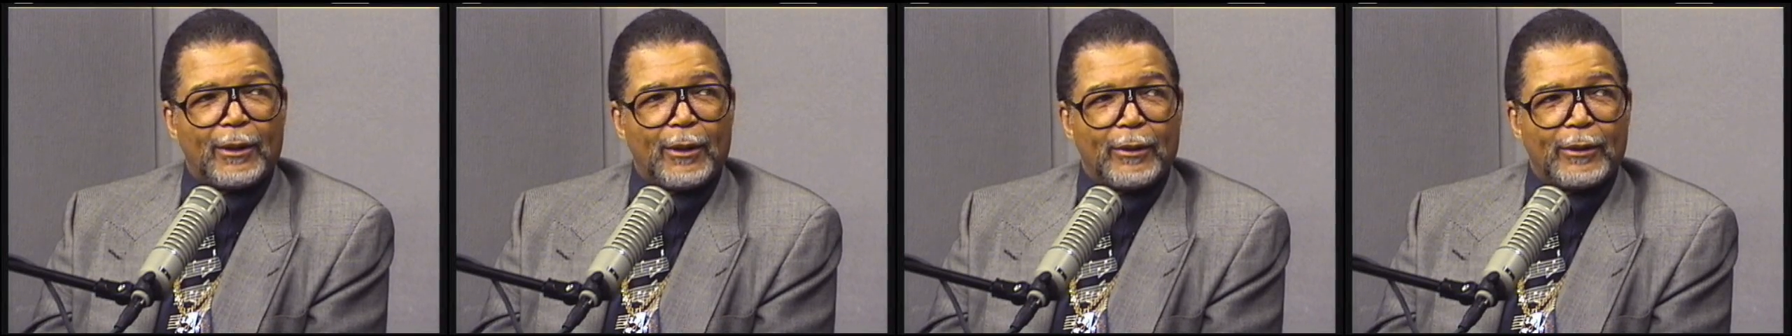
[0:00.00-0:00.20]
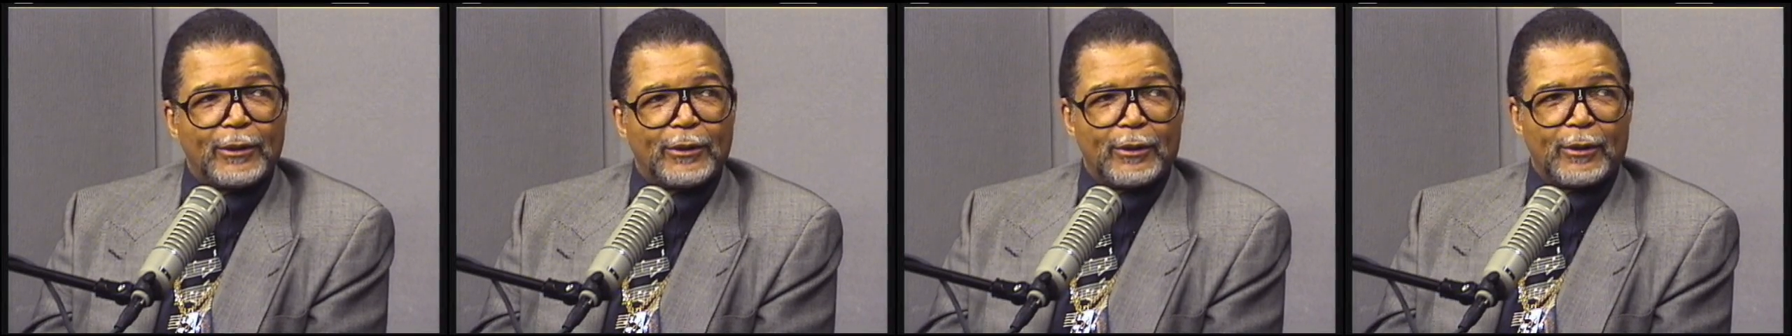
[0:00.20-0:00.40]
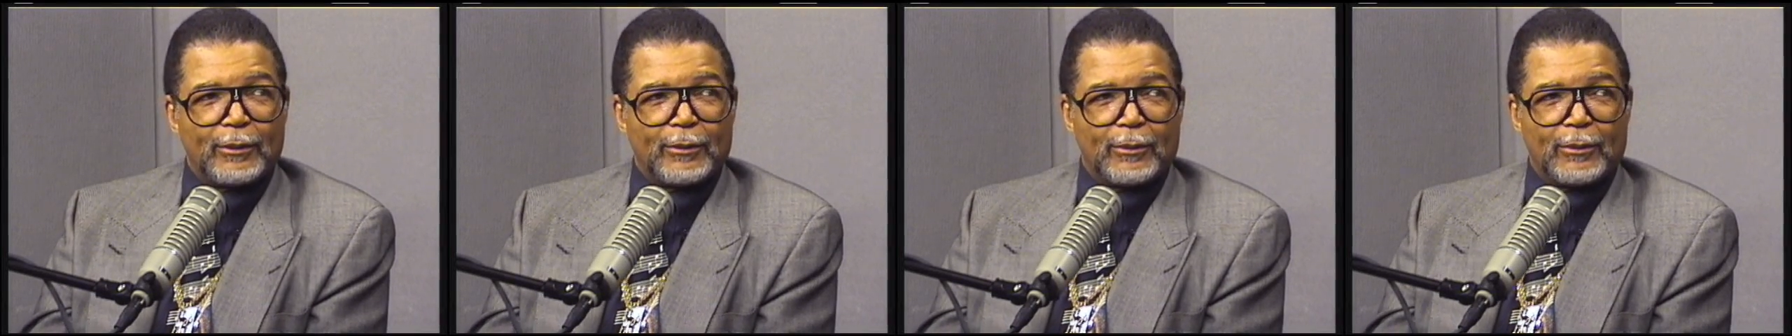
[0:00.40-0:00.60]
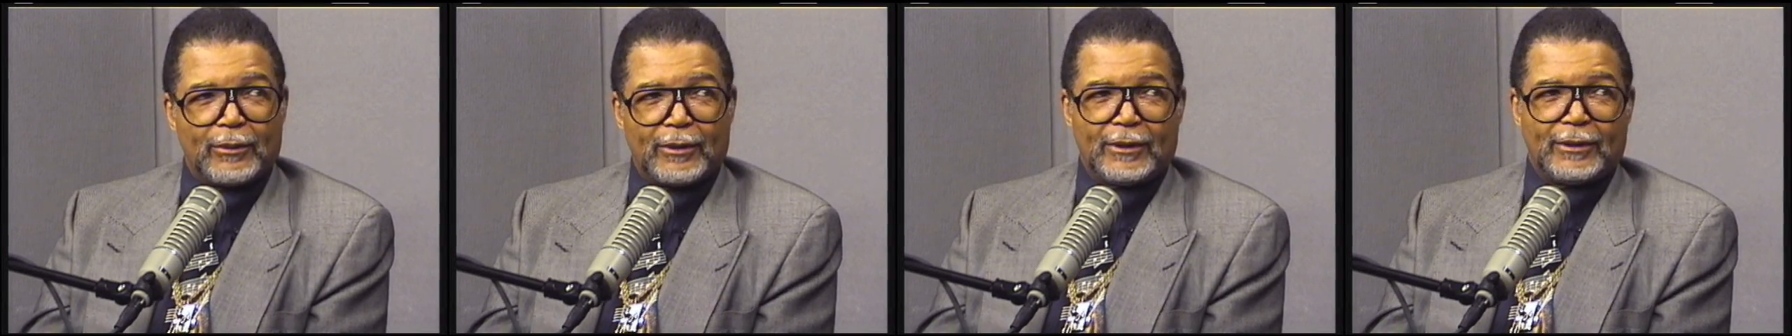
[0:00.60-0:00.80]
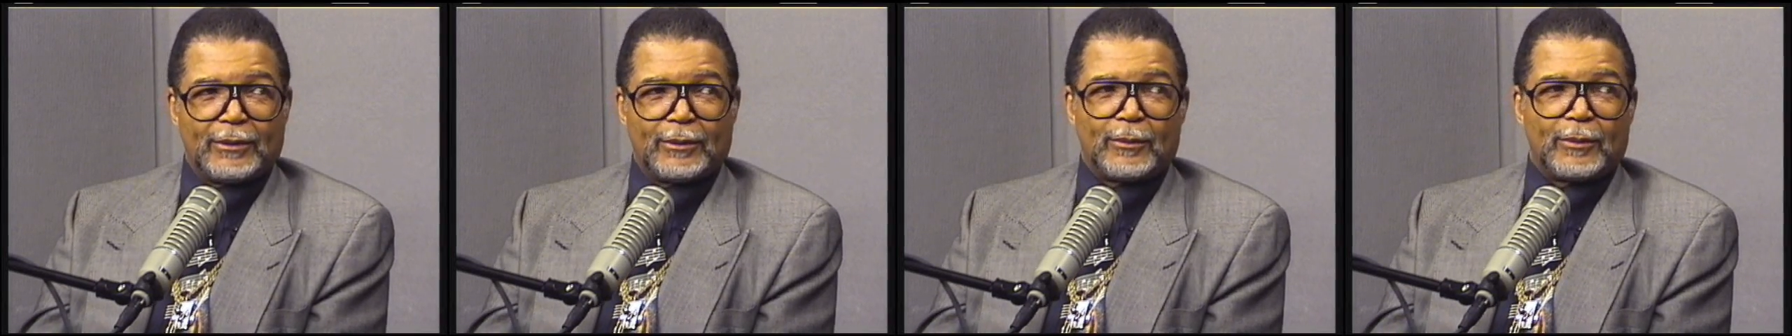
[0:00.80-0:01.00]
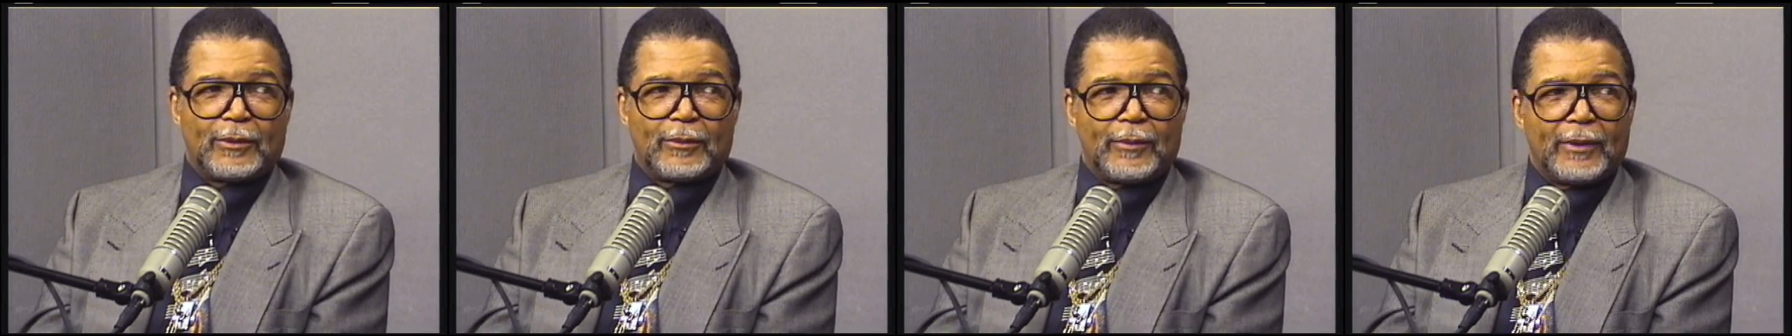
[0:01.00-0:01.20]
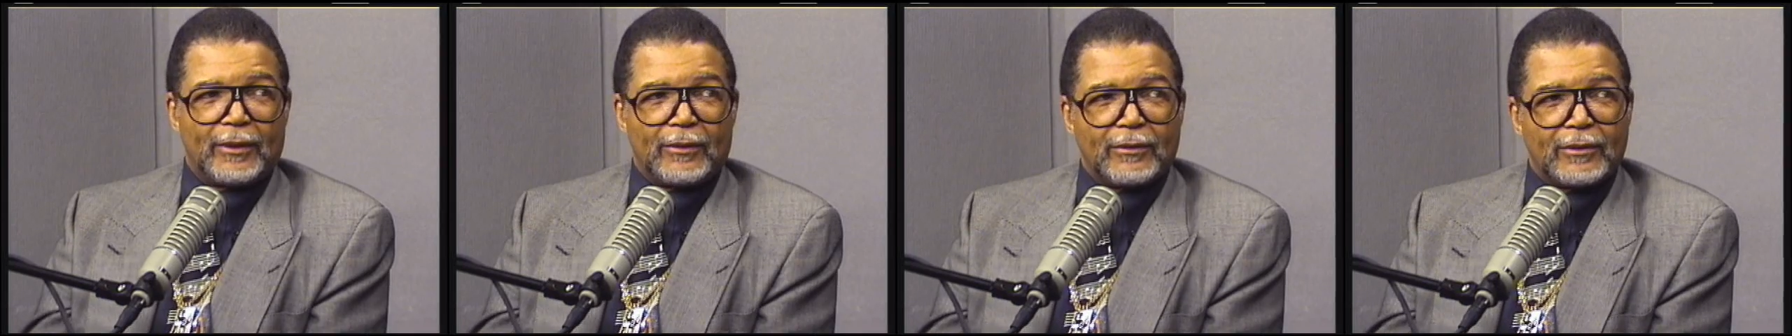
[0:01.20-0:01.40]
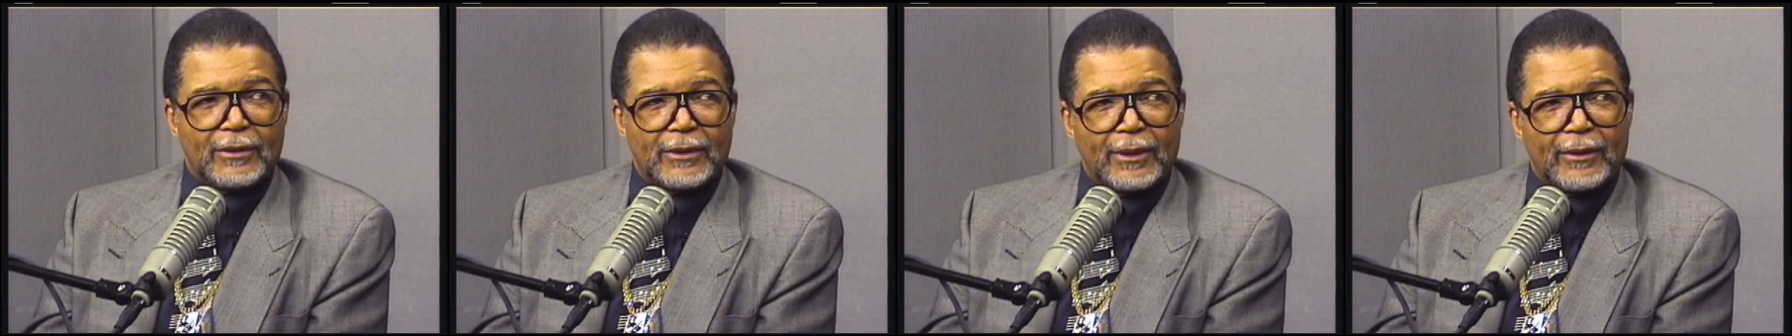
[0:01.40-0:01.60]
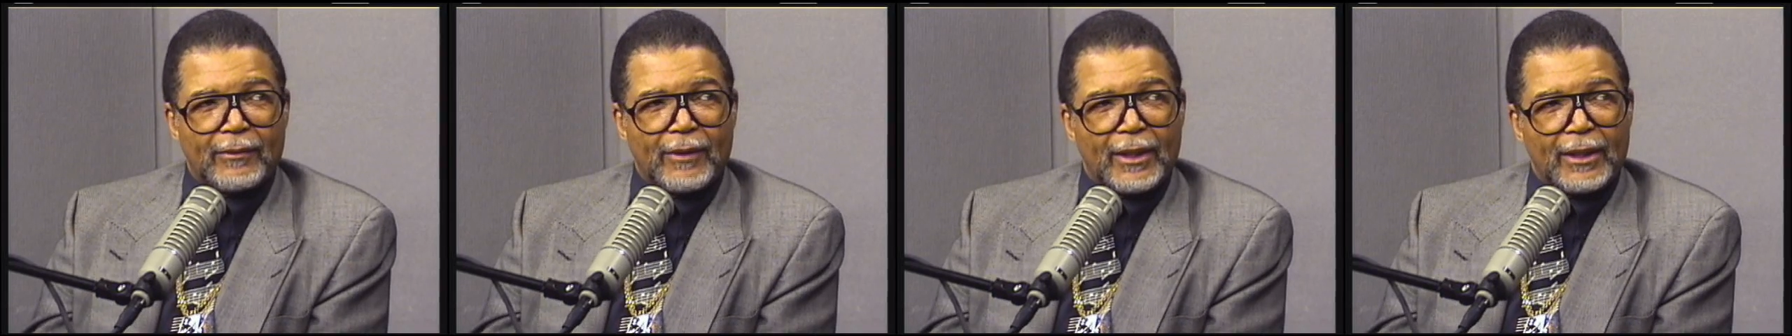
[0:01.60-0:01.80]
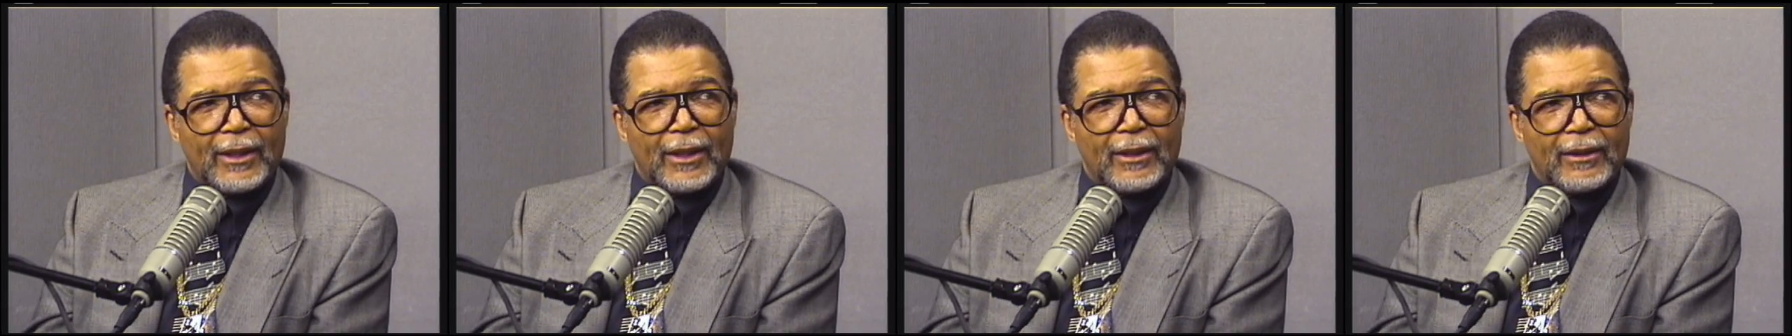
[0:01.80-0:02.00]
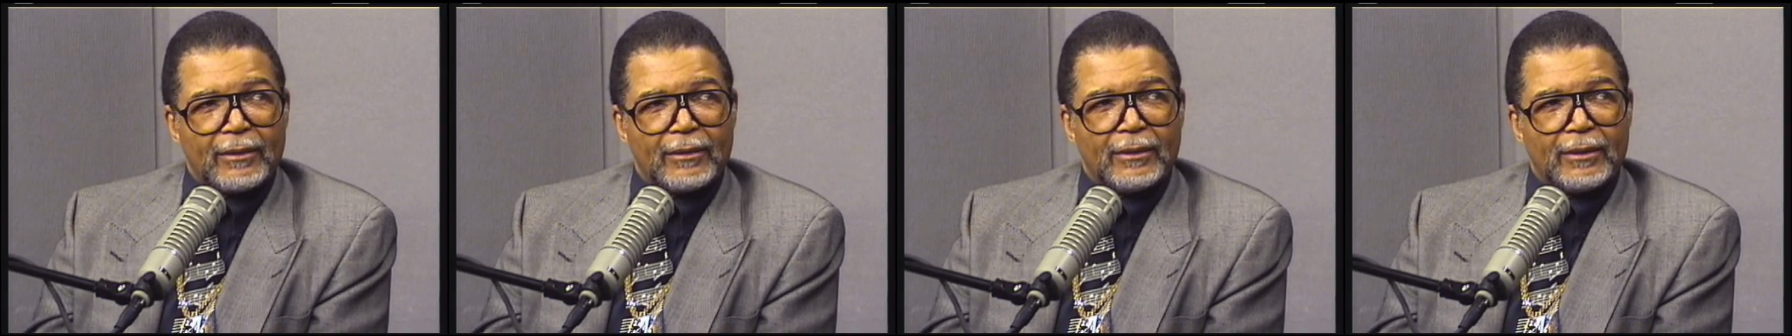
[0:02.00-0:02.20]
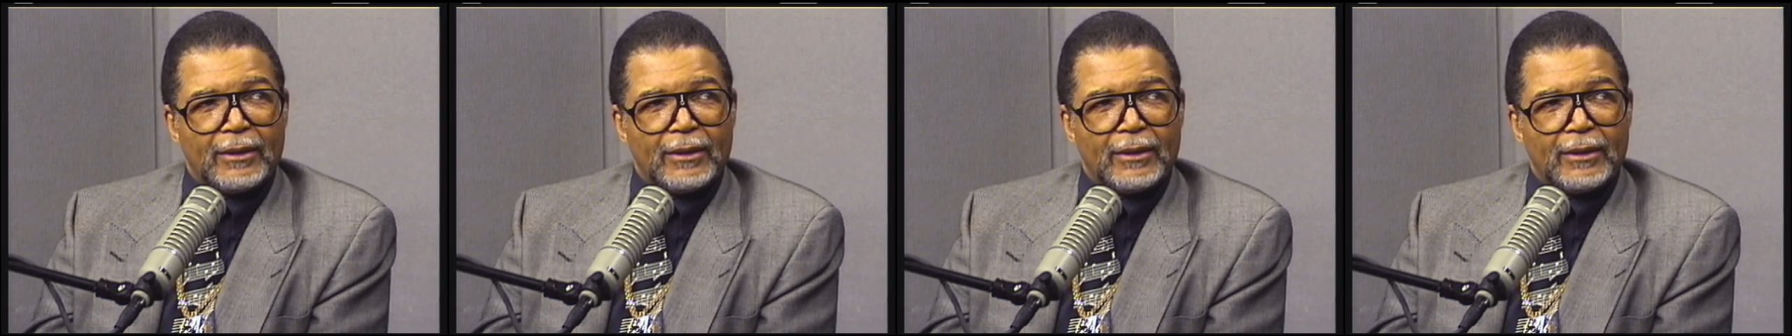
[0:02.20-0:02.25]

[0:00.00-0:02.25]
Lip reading: our internal organs, which we don't see right now.